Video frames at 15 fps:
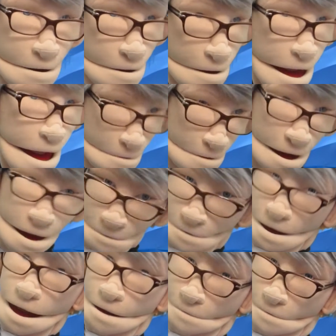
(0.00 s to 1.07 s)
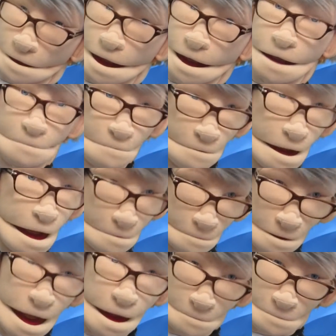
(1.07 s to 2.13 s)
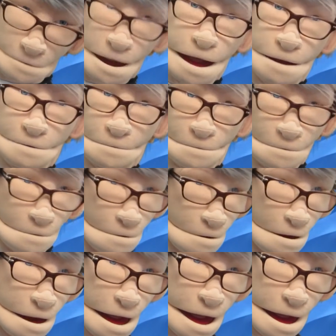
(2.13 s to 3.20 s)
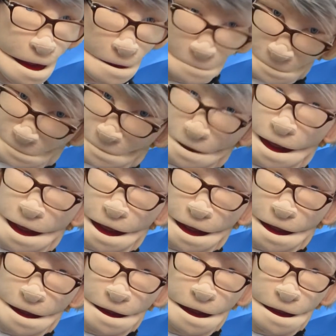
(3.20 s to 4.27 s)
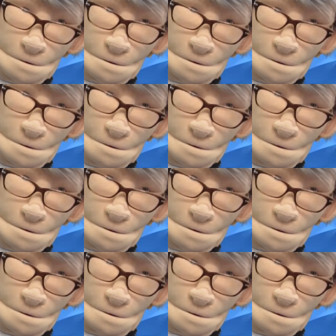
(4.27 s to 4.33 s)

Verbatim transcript: Mika's not here, and I'm going to talk about my tweets,